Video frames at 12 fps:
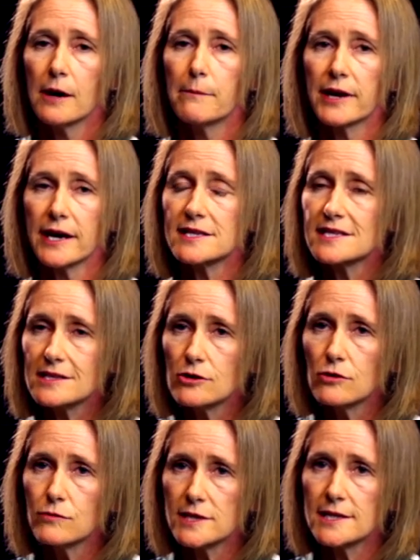But I
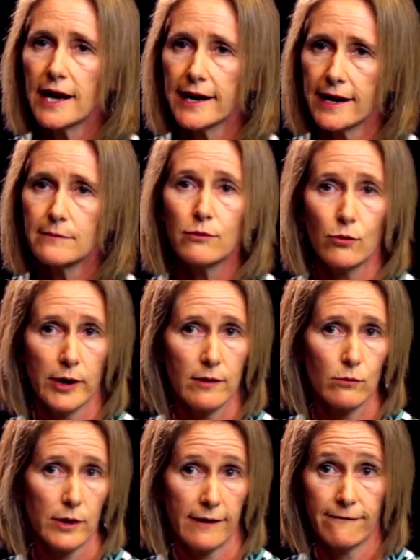still was not at a
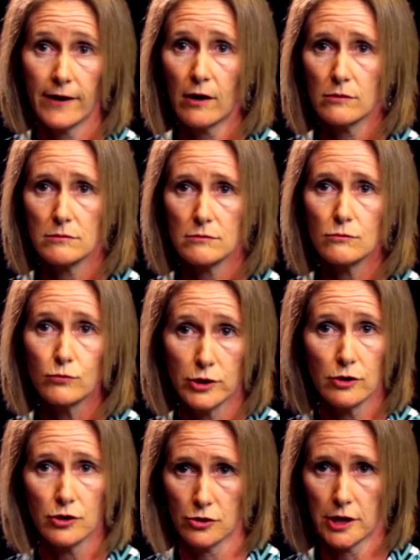point where I felt
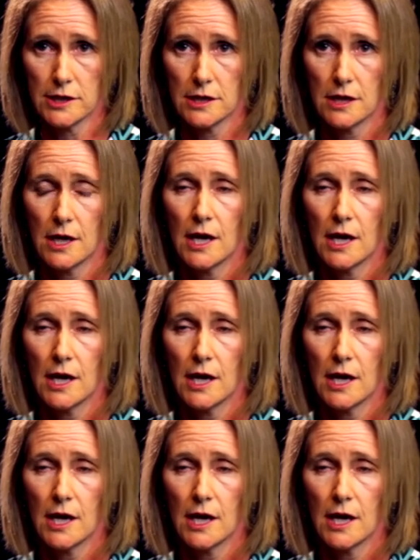real good.